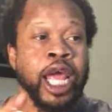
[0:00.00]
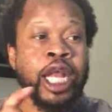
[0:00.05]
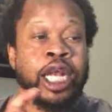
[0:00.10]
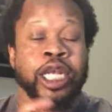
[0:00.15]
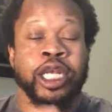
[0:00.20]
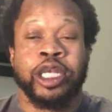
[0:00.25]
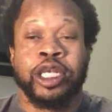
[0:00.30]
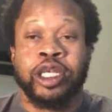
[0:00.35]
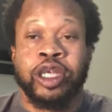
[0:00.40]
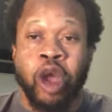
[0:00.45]

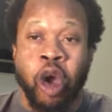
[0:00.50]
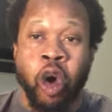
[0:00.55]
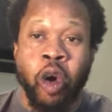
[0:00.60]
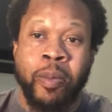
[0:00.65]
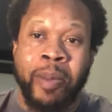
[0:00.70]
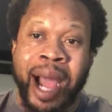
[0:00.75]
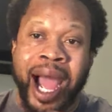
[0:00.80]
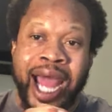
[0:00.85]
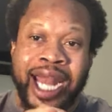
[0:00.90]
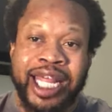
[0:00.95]

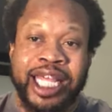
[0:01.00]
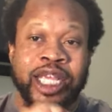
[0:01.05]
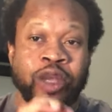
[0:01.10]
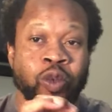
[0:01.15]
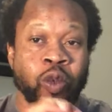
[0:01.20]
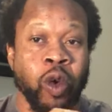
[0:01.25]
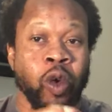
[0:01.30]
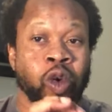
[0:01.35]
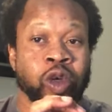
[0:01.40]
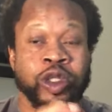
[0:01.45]
nobody
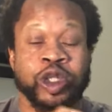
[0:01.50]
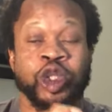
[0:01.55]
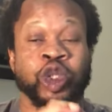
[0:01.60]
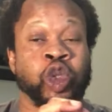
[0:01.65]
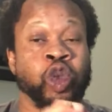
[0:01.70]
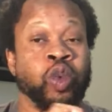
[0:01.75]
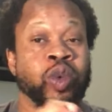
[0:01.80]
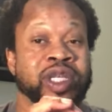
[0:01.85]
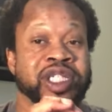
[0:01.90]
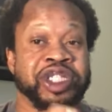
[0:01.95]
wants
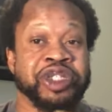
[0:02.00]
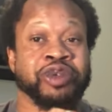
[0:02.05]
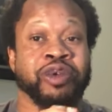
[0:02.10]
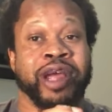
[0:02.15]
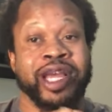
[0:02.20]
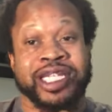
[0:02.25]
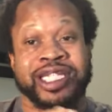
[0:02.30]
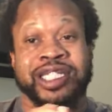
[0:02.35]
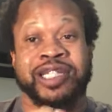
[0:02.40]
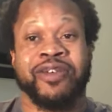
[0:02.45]
to
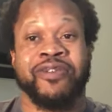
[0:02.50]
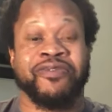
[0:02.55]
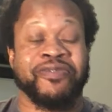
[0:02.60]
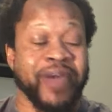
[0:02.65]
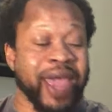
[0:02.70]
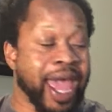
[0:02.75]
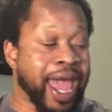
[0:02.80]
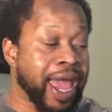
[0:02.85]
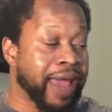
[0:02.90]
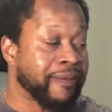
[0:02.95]
address the
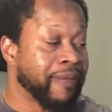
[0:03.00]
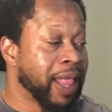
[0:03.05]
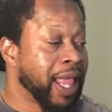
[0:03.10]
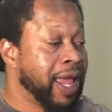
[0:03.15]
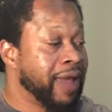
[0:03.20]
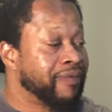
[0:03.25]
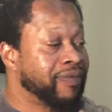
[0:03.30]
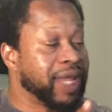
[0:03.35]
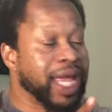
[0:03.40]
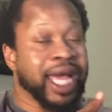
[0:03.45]
fact
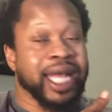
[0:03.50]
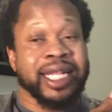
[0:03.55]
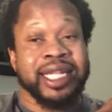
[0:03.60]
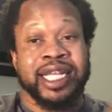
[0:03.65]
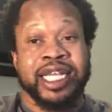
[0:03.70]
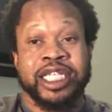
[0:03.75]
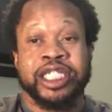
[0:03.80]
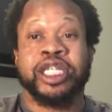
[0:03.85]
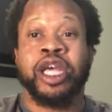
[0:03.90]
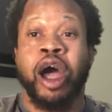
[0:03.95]
that
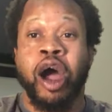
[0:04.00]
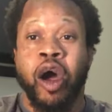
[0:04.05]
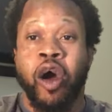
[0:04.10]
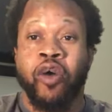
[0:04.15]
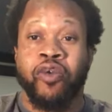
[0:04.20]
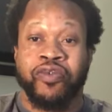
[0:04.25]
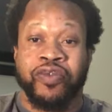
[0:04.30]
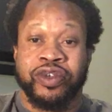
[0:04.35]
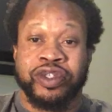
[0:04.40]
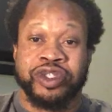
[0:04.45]
this
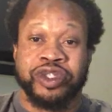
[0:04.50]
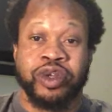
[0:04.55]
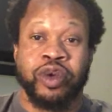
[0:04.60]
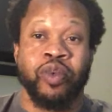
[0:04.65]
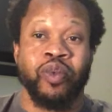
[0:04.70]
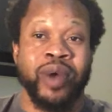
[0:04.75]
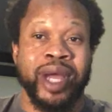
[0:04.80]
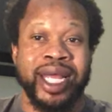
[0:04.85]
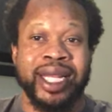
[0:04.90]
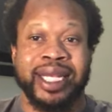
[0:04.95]
officer
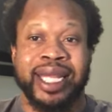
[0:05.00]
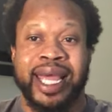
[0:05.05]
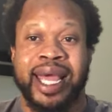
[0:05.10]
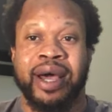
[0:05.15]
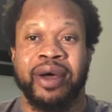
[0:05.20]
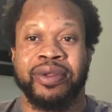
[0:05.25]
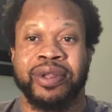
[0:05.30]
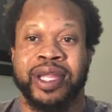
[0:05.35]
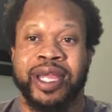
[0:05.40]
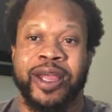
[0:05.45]
went
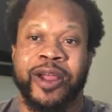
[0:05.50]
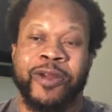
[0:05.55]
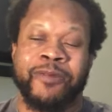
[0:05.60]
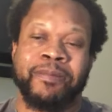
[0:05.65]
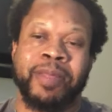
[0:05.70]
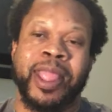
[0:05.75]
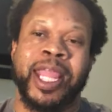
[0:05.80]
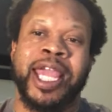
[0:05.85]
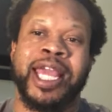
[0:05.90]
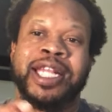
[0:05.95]
down
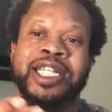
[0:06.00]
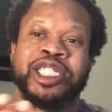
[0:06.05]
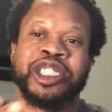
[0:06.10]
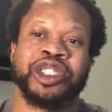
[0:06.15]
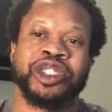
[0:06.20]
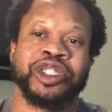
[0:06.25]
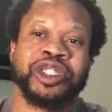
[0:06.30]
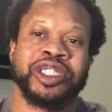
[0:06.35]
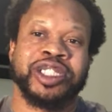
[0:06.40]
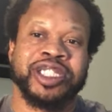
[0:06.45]
there and
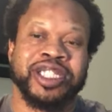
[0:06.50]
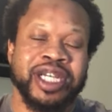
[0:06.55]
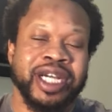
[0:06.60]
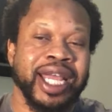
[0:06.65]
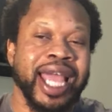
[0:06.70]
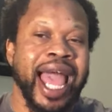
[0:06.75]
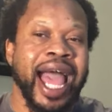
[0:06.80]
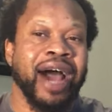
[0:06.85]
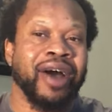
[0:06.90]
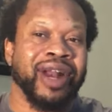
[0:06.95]

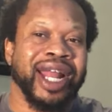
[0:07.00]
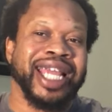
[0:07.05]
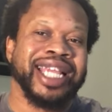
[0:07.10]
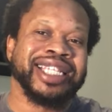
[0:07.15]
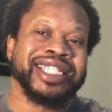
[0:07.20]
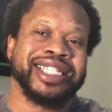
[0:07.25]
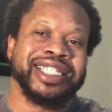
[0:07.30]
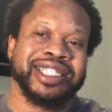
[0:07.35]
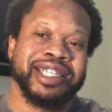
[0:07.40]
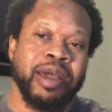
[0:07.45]
took out a
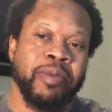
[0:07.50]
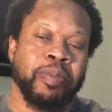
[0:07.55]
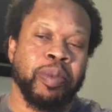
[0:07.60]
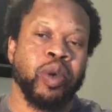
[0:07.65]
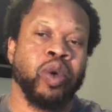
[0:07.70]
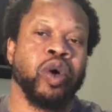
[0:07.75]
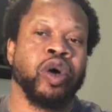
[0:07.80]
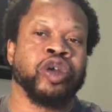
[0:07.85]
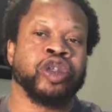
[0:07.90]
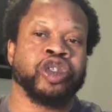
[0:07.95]

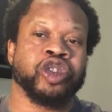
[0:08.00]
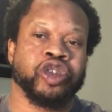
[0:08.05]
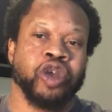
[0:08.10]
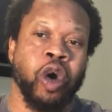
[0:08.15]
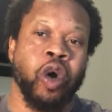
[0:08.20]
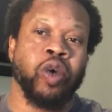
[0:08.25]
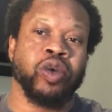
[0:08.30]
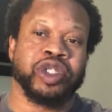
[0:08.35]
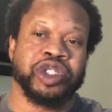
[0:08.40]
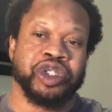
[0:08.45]
simple
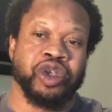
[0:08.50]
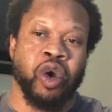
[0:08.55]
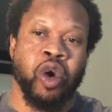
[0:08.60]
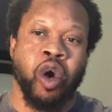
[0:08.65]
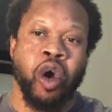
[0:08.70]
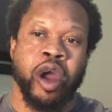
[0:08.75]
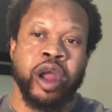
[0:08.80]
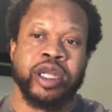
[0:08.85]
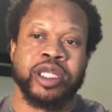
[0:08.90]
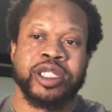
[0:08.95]
assault
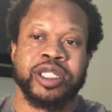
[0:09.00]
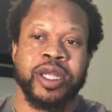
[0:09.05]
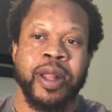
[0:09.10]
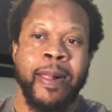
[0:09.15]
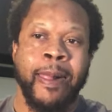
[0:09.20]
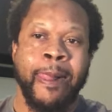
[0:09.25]
charge,